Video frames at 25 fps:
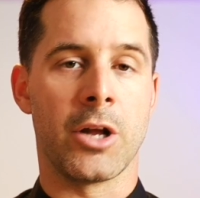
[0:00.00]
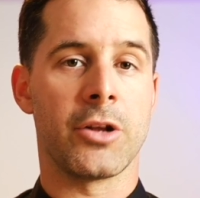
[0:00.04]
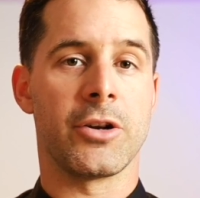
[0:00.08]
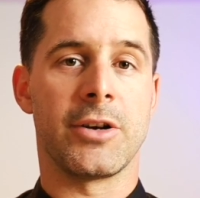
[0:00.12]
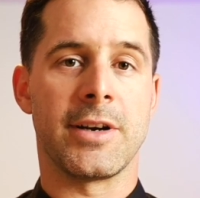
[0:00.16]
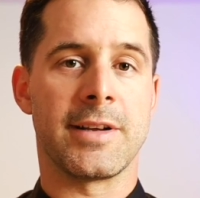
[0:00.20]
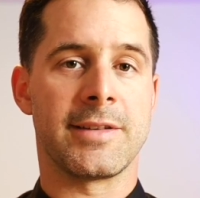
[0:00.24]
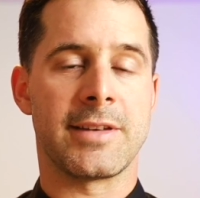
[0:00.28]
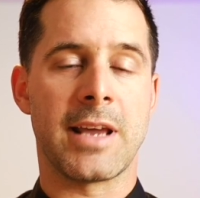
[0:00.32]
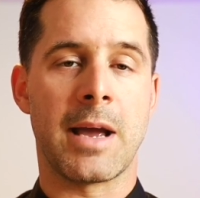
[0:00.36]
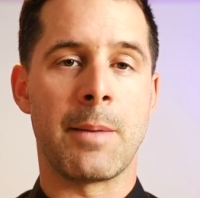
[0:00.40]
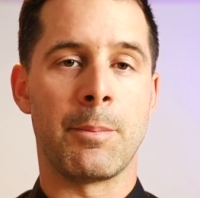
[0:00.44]

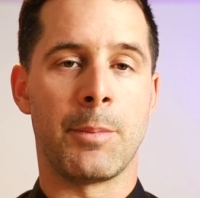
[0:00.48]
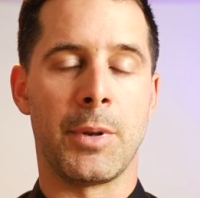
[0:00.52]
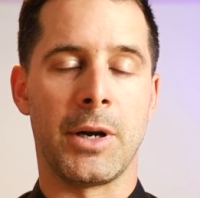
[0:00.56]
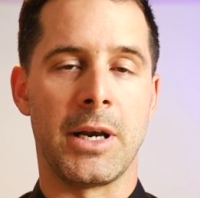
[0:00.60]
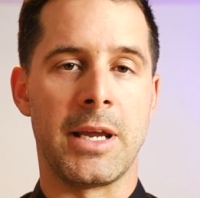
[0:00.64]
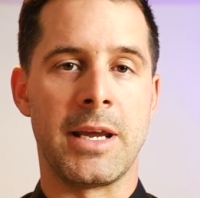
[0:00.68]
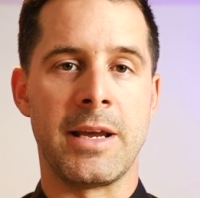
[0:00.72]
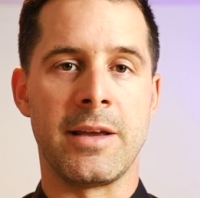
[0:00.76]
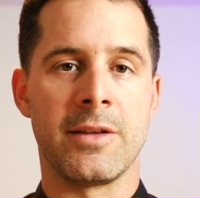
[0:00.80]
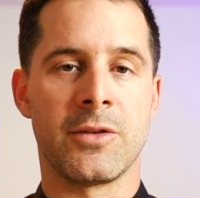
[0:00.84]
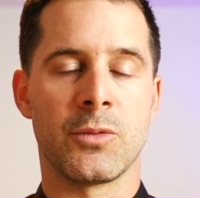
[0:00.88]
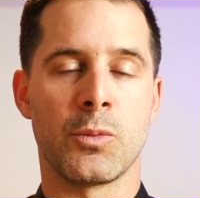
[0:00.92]
Another
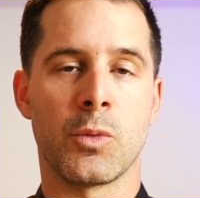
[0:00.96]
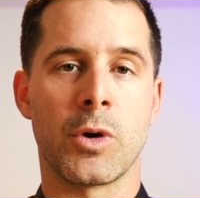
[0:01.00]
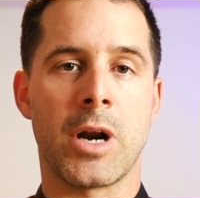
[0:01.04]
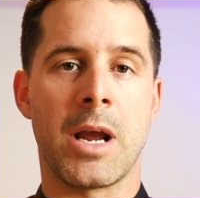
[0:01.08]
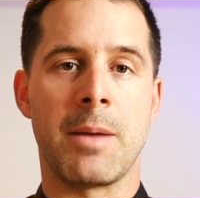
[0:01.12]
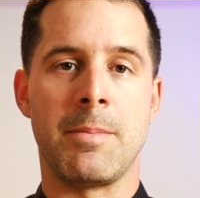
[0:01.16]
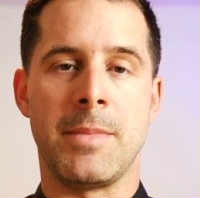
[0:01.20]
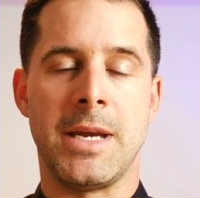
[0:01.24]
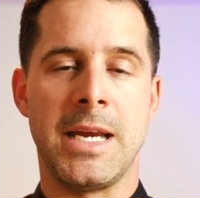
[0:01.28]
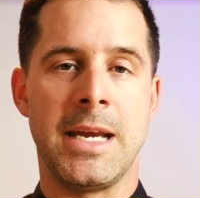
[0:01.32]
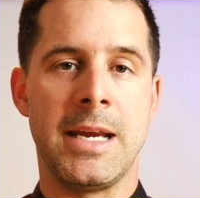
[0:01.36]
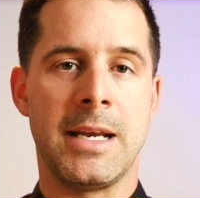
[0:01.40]
example is what
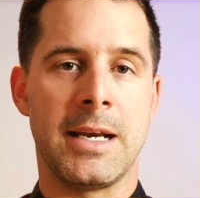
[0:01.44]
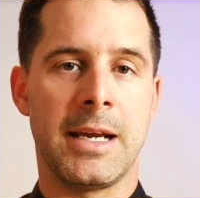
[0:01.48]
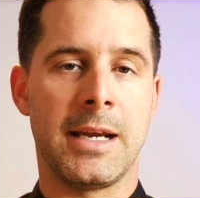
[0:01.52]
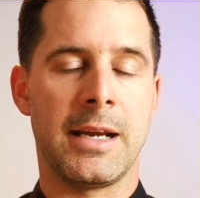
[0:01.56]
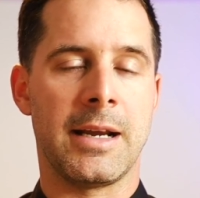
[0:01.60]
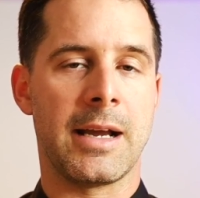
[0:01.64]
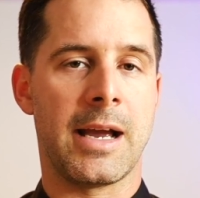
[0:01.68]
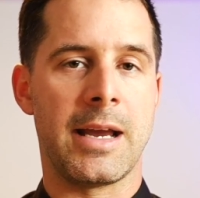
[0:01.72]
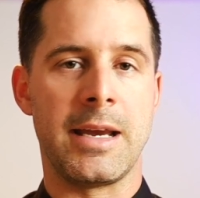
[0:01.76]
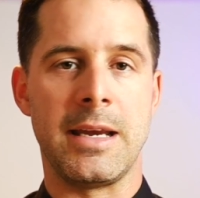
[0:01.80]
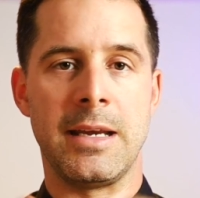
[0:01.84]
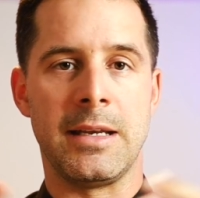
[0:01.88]
I'm
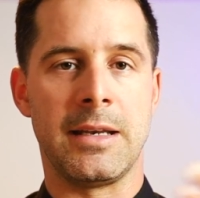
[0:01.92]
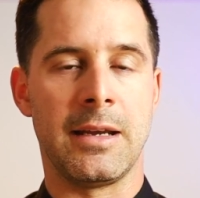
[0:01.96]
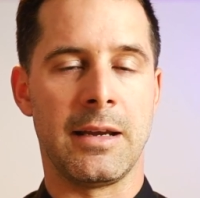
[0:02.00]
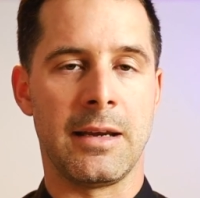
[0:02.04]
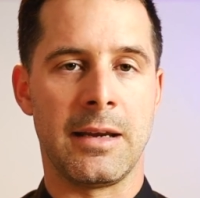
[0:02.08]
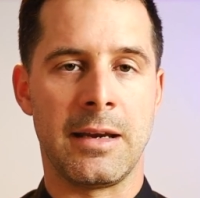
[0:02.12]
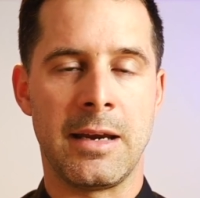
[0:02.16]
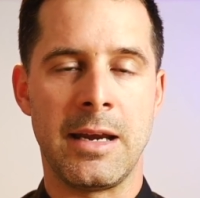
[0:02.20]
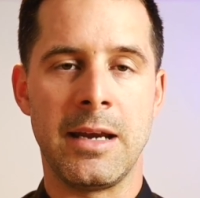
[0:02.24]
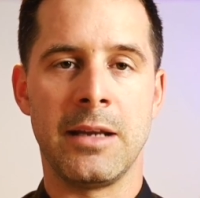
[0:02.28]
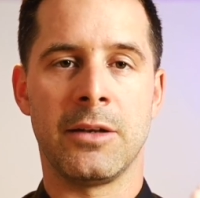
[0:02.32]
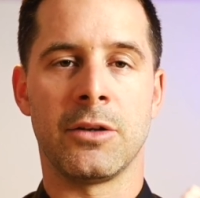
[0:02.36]
eating. I eat a
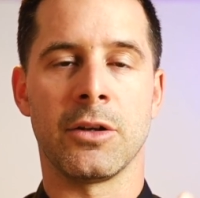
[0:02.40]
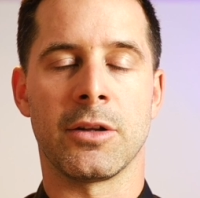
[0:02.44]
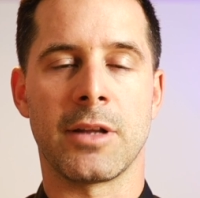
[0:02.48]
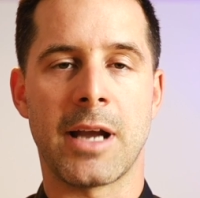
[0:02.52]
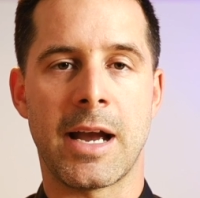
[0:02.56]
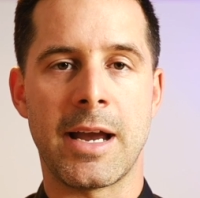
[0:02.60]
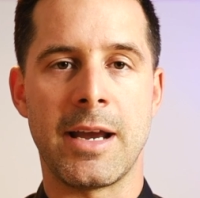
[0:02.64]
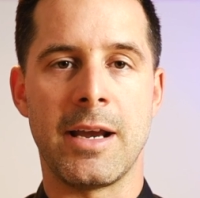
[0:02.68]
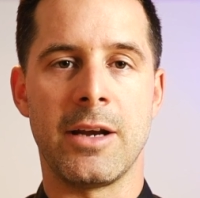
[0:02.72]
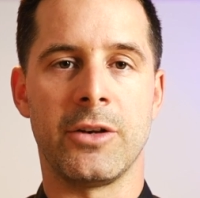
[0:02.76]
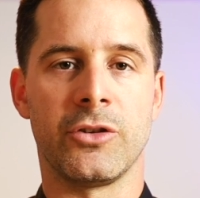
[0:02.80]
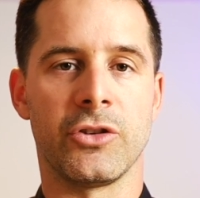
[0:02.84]
keto
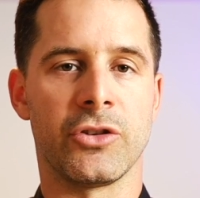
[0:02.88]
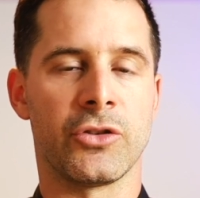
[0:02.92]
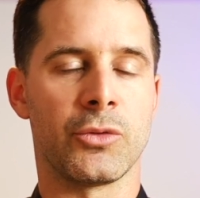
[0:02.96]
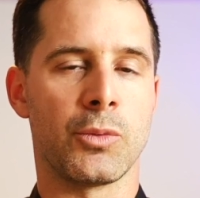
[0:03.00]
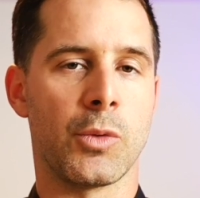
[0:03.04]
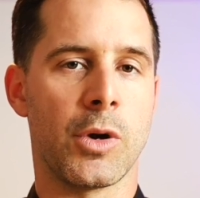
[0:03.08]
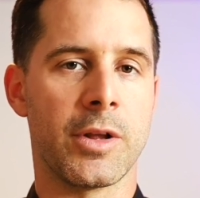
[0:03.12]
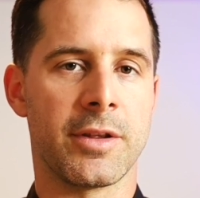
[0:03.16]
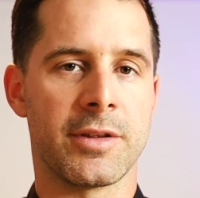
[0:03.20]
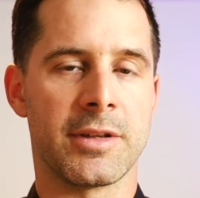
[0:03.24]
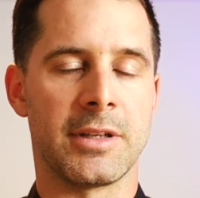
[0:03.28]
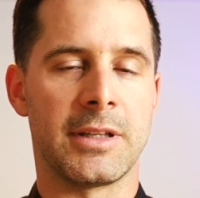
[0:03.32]
diet
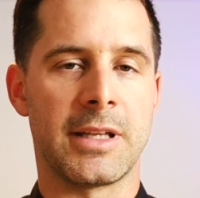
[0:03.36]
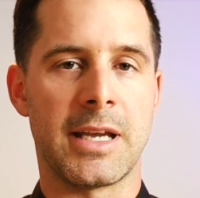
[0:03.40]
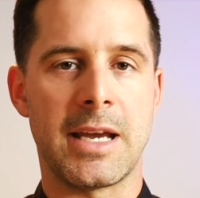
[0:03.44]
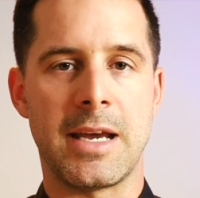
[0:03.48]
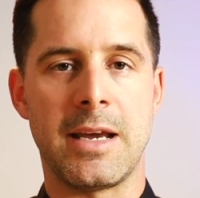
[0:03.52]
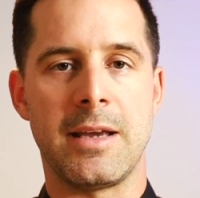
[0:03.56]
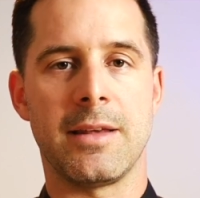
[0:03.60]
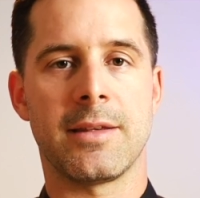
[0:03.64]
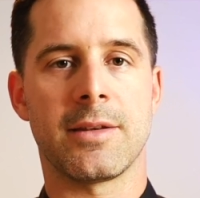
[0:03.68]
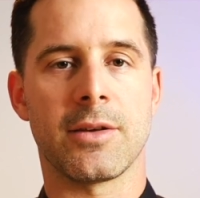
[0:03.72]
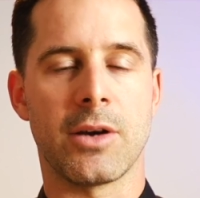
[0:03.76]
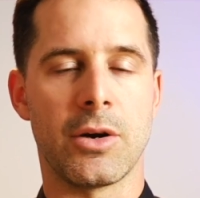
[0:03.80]
just once a
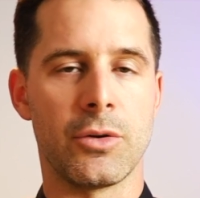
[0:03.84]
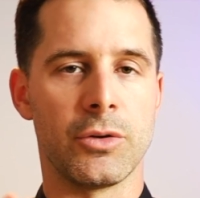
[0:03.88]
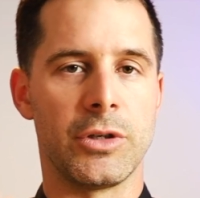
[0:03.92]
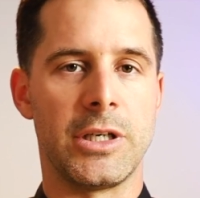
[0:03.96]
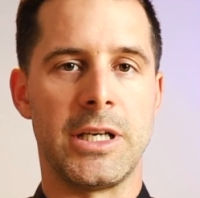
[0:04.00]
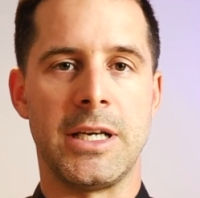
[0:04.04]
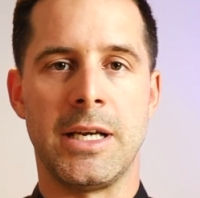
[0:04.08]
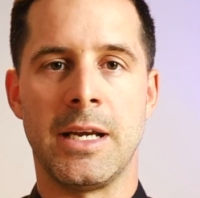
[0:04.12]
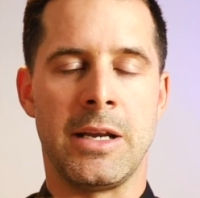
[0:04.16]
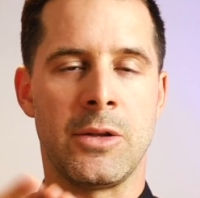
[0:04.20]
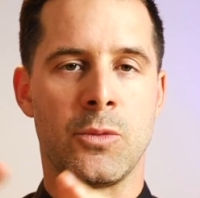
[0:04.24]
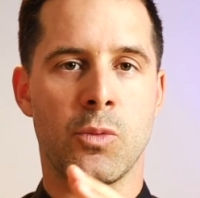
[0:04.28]
day, so I
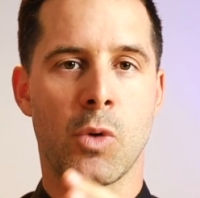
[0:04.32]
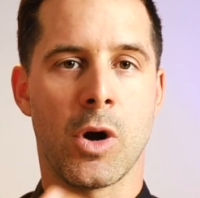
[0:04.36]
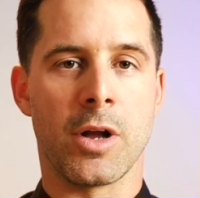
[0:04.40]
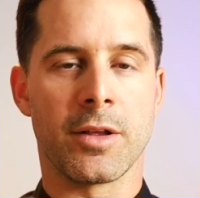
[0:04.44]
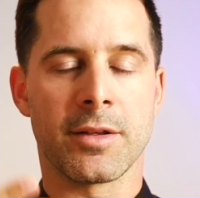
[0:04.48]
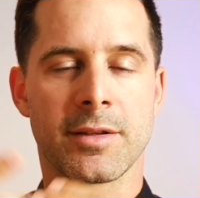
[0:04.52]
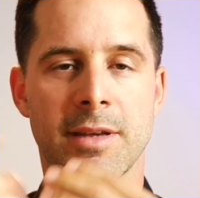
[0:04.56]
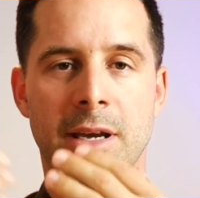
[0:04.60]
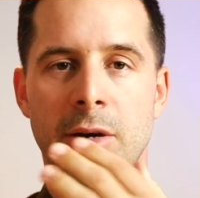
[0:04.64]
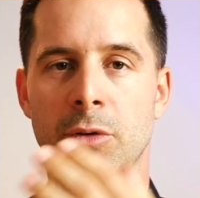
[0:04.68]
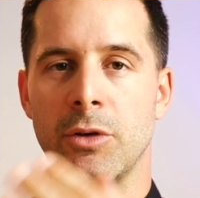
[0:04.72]
only eat once.